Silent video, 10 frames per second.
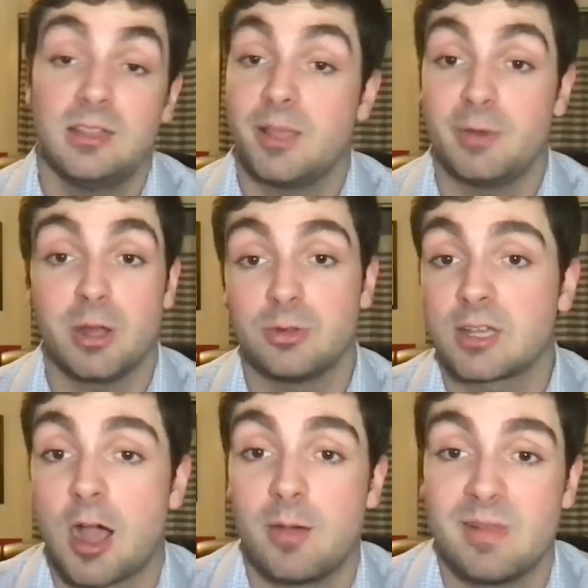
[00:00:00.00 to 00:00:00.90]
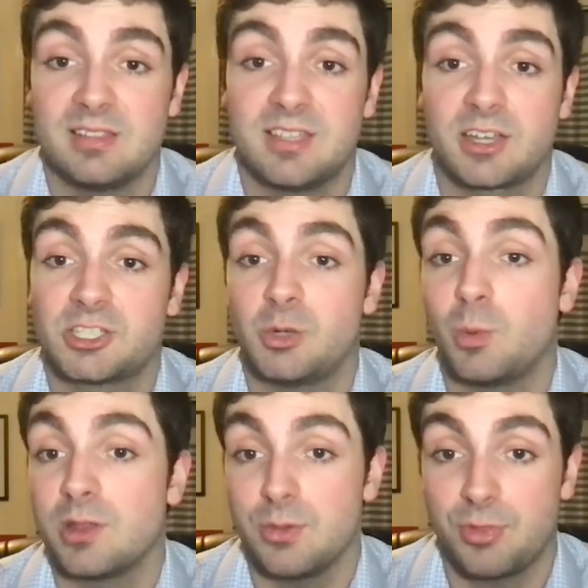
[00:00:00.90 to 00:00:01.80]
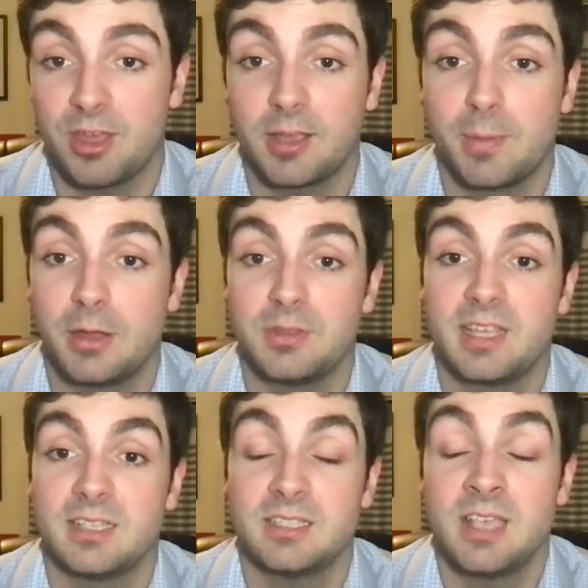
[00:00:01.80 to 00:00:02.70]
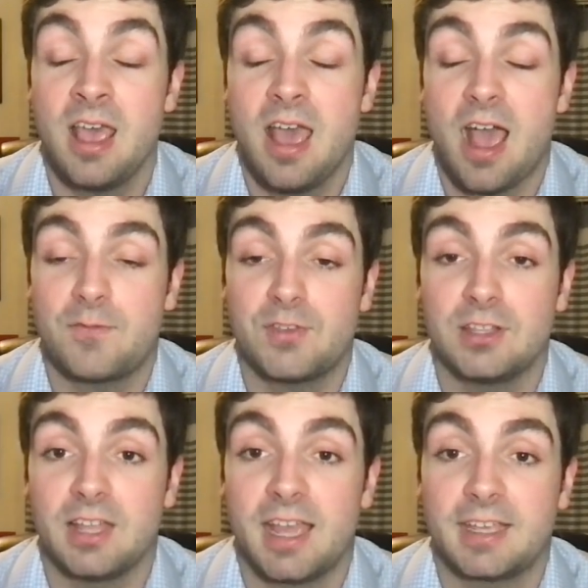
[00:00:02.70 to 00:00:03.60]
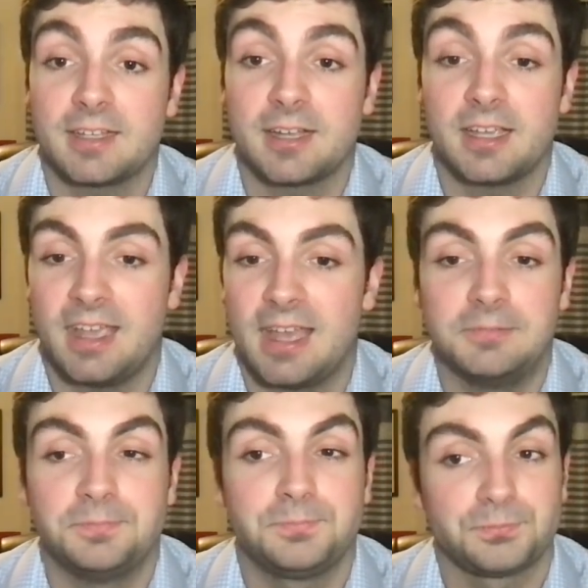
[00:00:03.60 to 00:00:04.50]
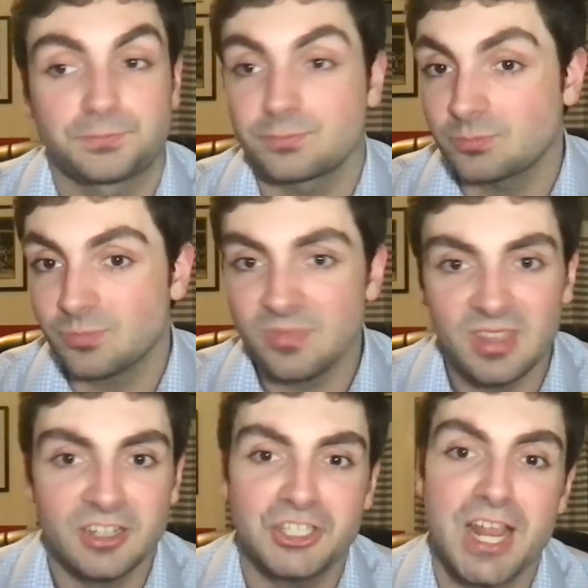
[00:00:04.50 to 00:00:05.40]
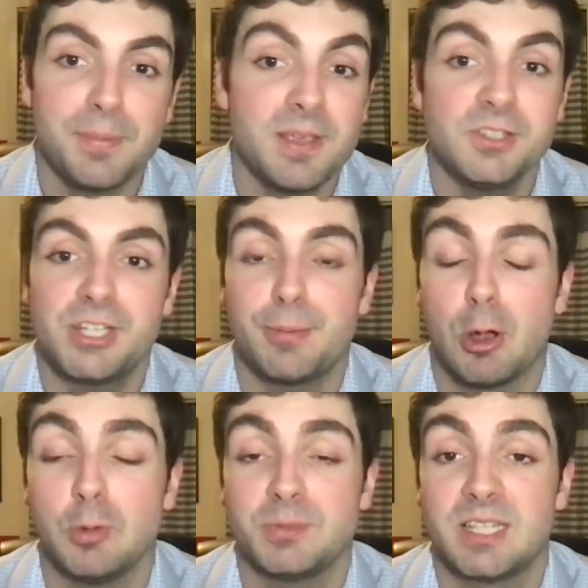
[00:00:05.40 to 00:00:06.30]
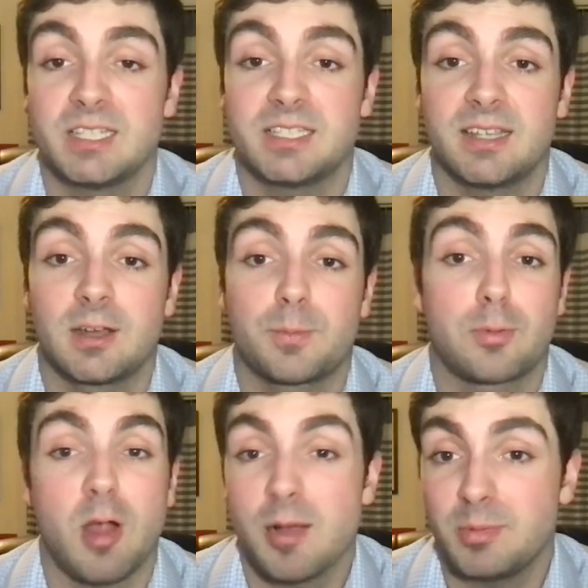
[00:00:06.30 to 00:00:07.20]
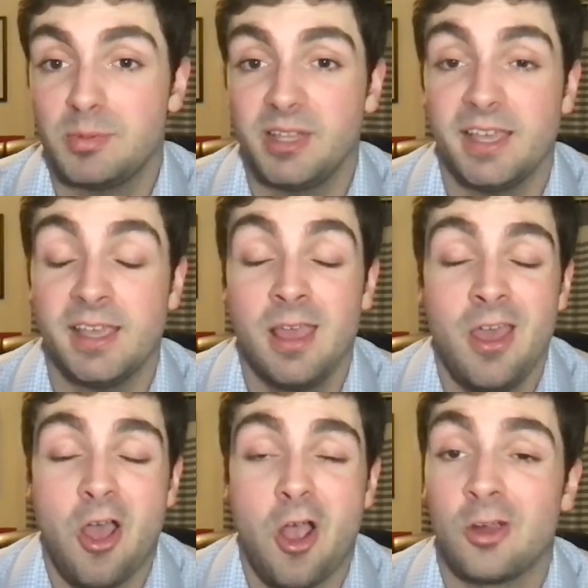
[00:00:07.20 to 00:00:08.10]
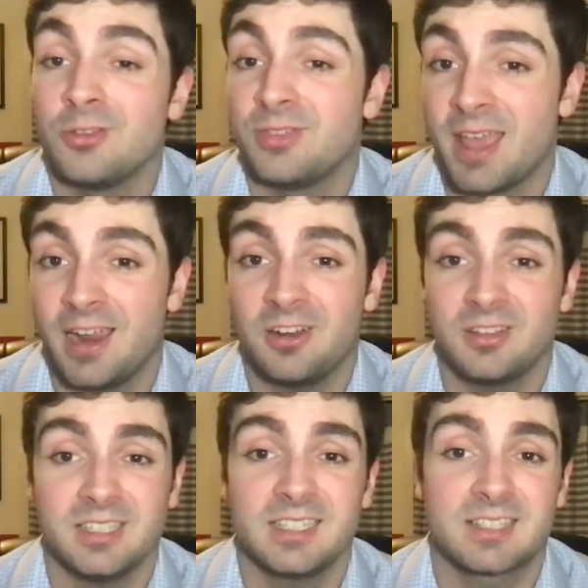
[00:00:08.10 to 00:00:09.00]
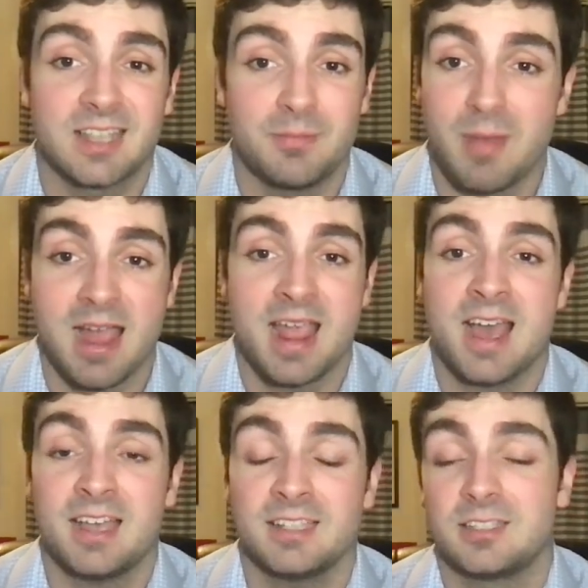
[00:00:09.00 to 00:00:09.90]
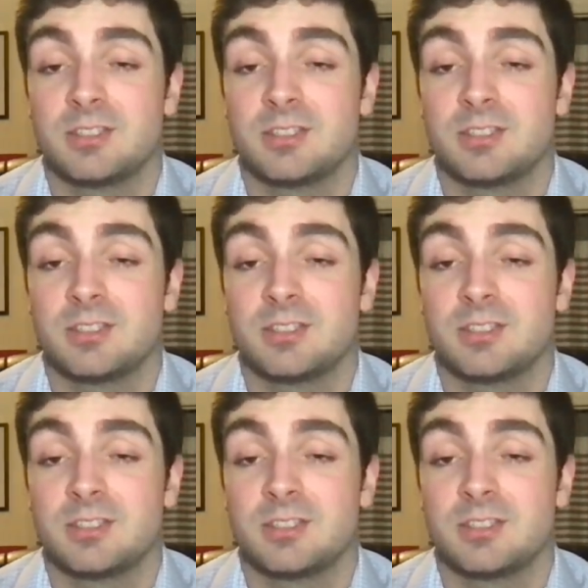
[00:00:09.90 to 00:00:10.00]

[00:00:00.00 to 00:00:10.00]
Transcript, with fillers: let me know in the comment section what you think about this. I feel like, again, championship hopes this year probably aren't there, at least in my eyes, in